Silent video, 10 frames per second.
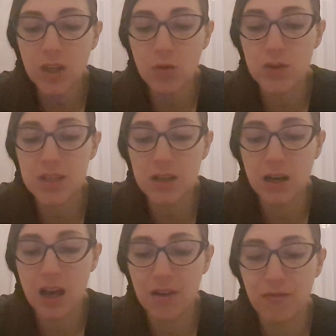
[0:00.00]
We still
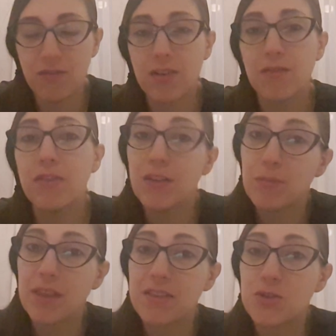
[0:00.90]
have 5
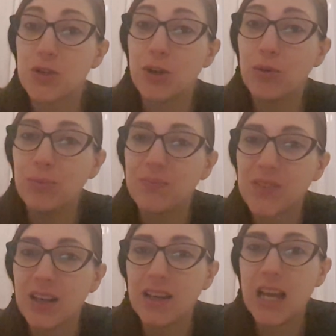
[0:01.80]
months to go,
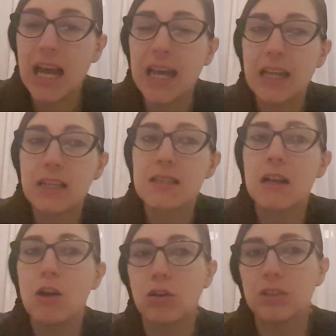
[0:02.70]
and it's a
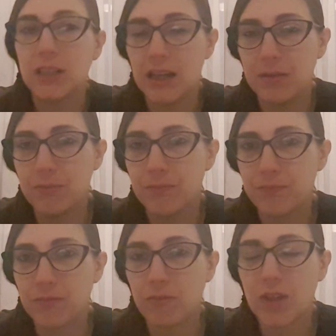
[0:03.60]
long time.
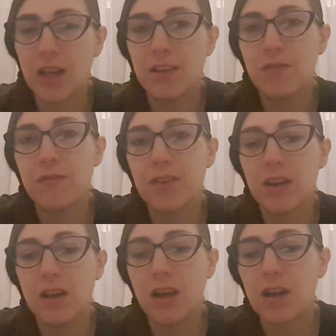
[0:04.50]
If
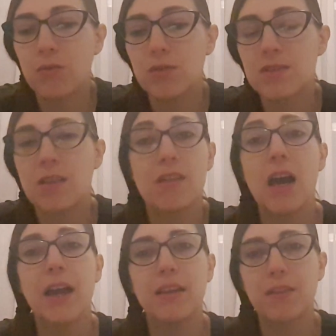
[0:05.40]
I was in the
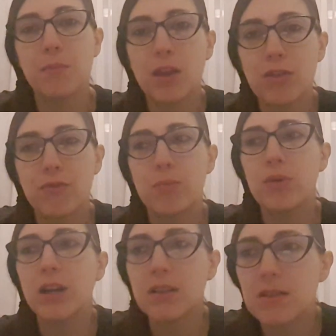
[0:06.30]
8th month of the
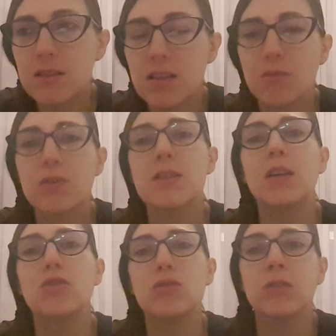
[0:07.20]
pregnancy, they would
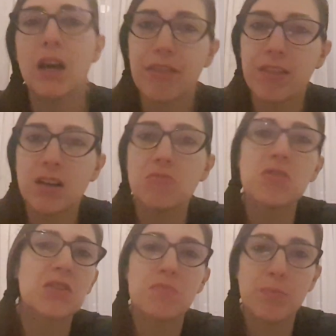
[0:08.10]
say do nothing,
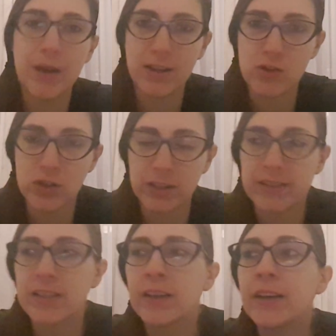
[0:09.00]
just be patient.
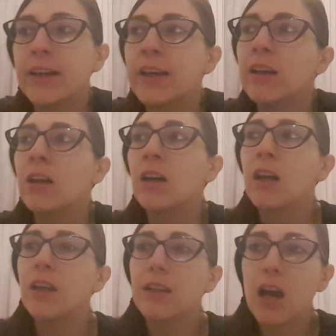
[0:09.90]

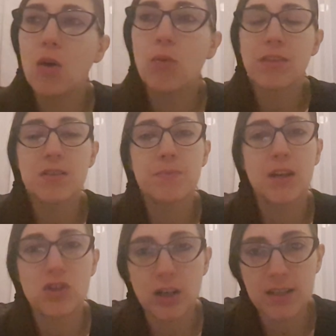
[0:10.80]
Now the
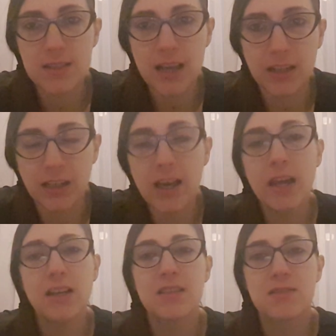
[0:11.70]
specialist said
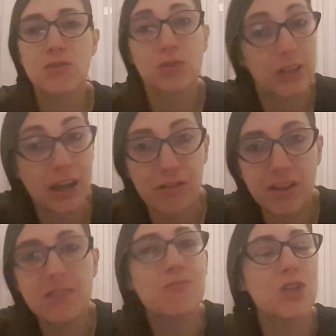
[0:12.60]
again is do
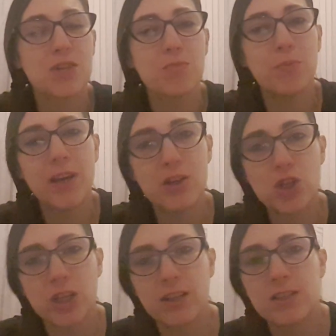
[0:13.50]
nothing, just be
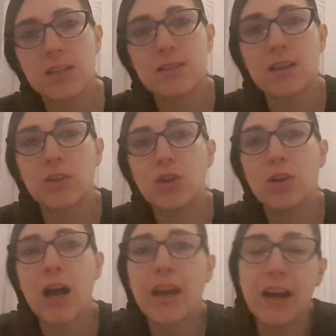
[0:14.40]
patient. It's just that
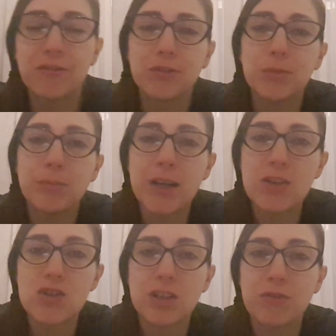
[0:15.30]
I have to be
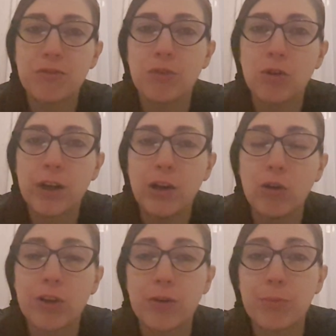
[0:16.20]
patient for a
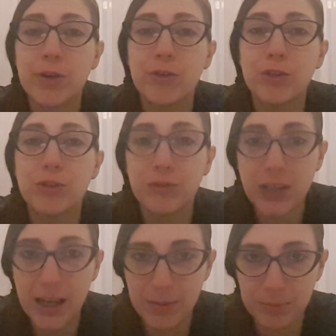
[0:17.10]
longer period of
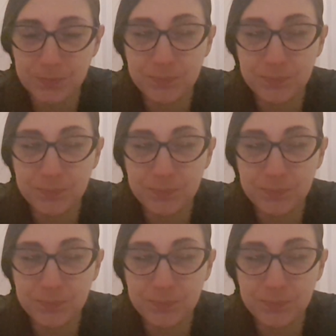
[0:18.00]
time.